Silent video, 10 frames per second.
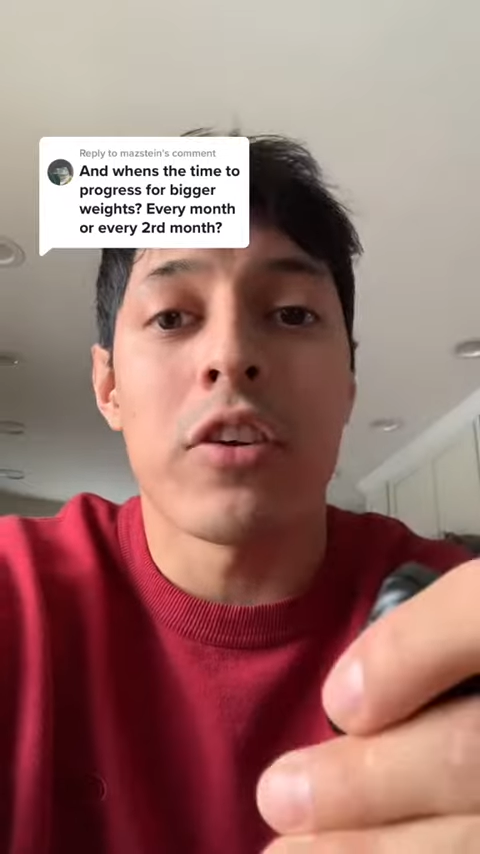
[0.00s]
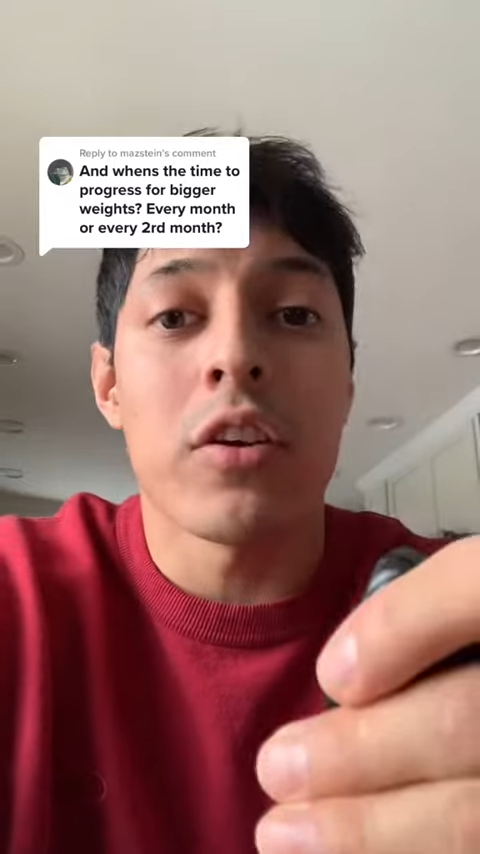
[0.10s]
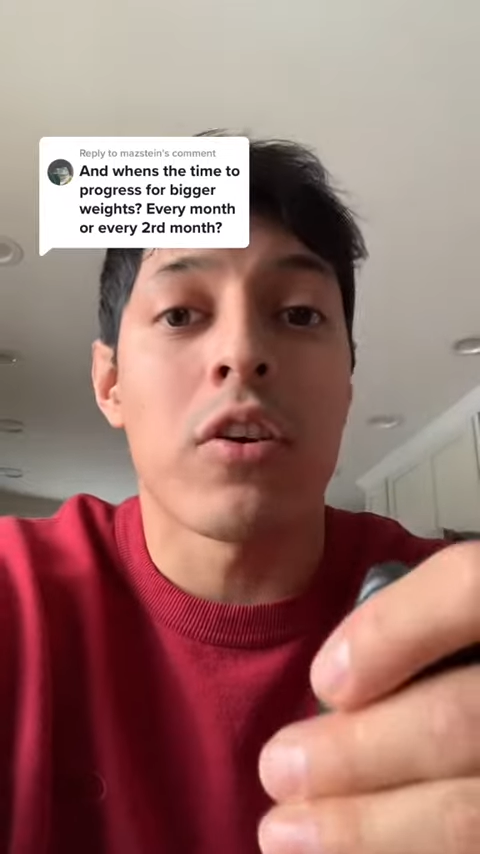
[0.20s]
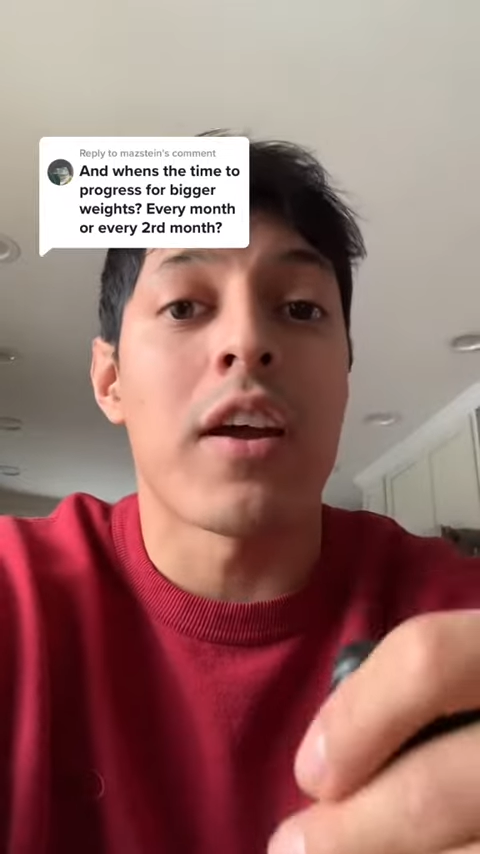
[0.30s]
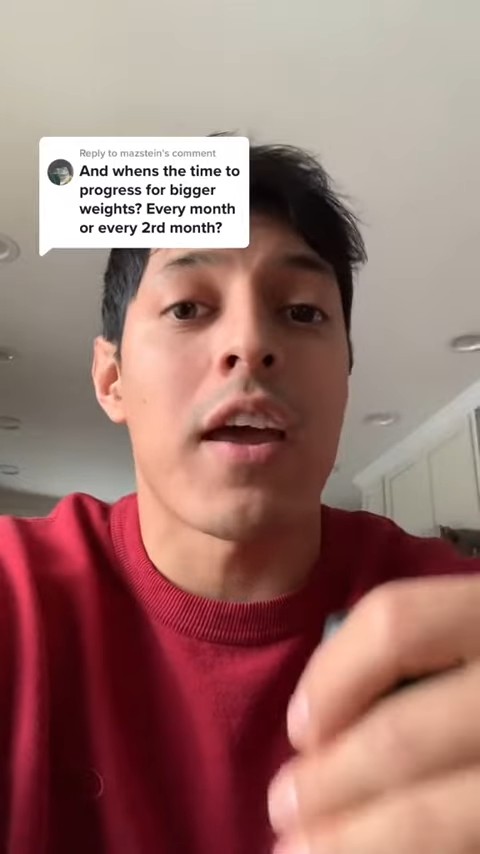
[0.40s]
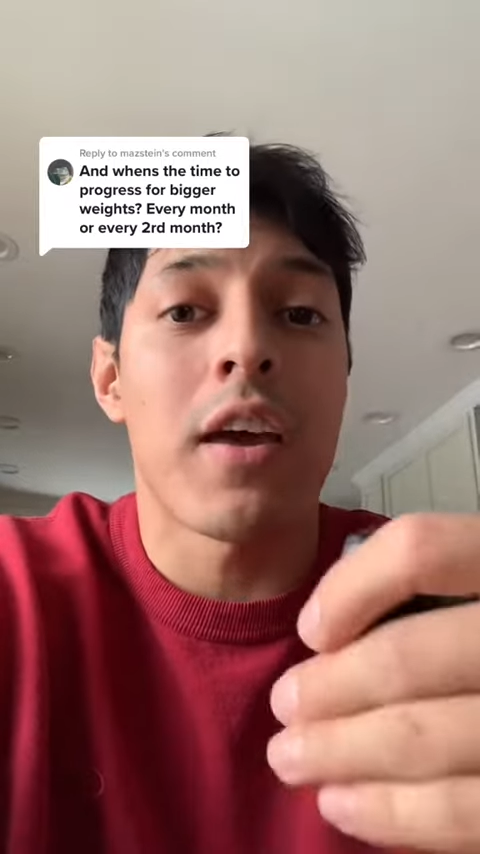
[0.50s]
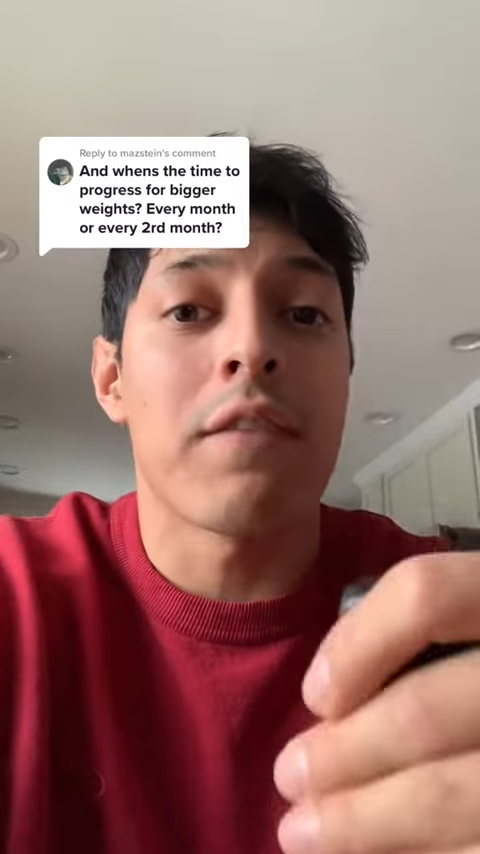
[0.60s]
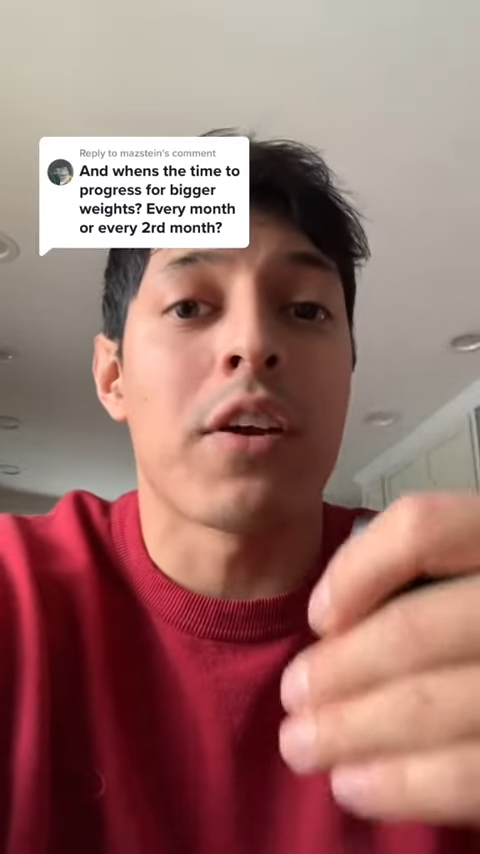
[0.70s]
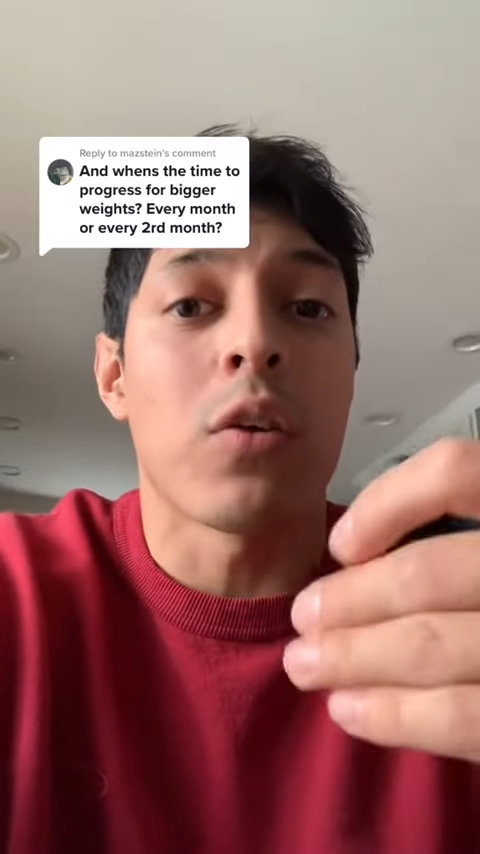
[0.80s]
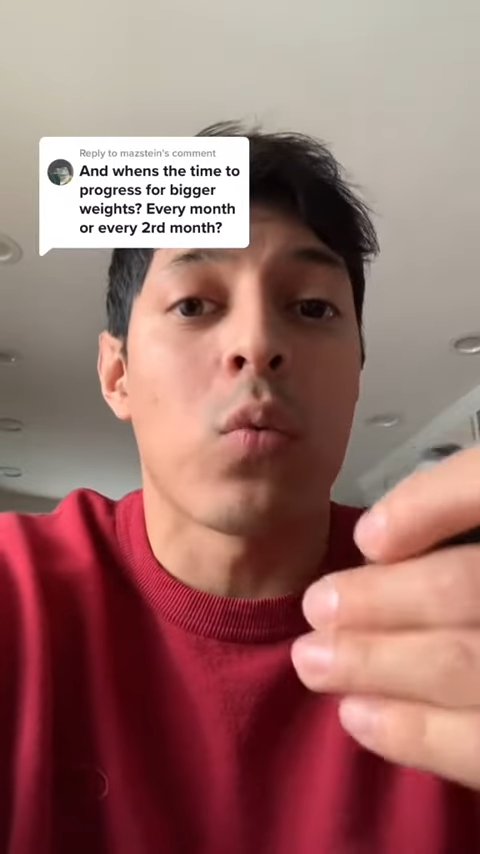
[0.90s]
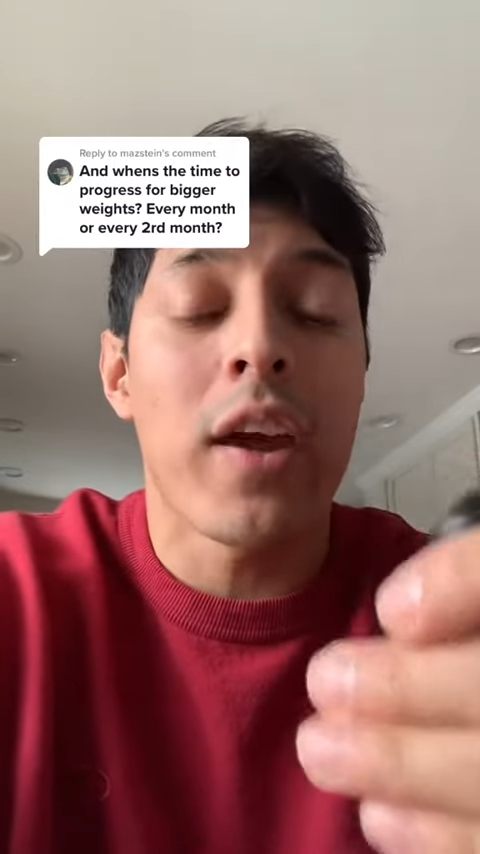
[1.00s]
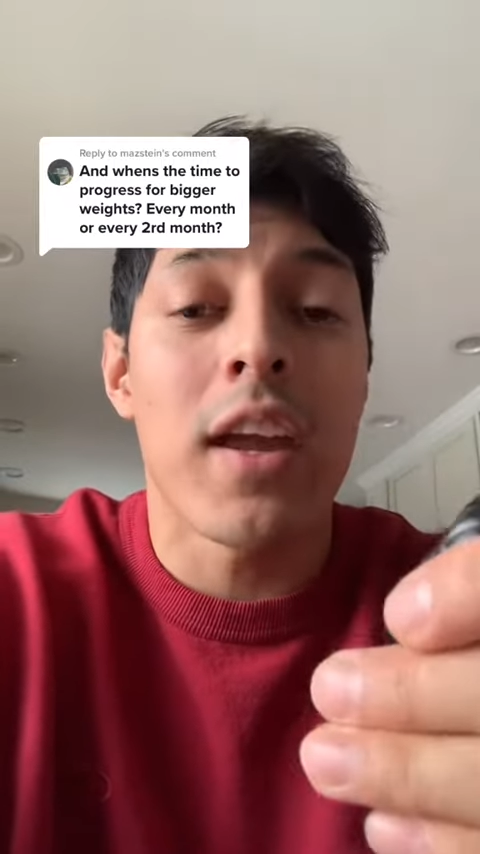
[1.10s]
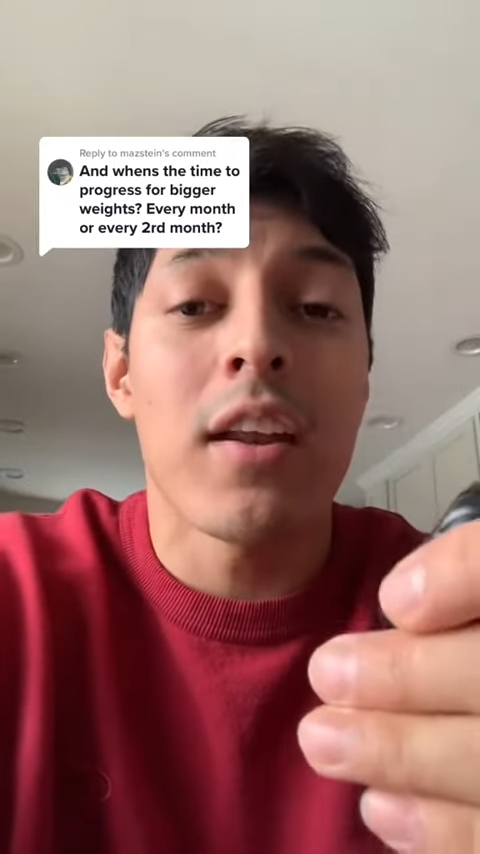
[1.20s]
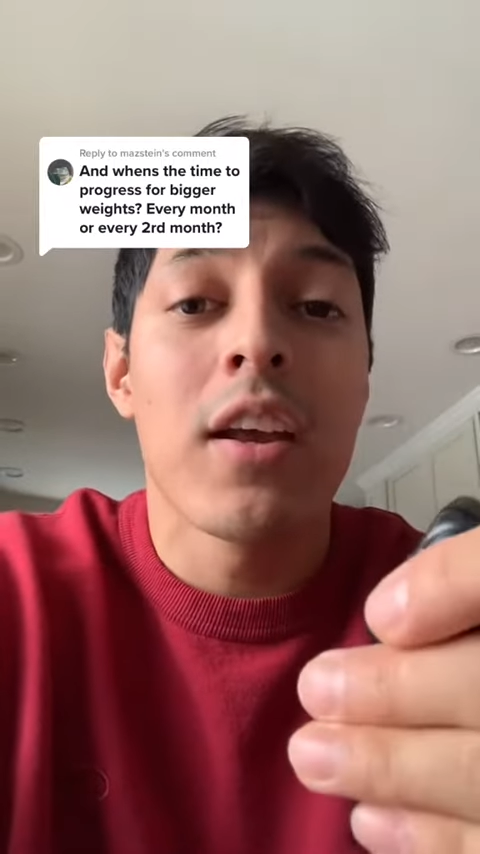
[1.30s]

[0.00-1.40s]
or a heavier weight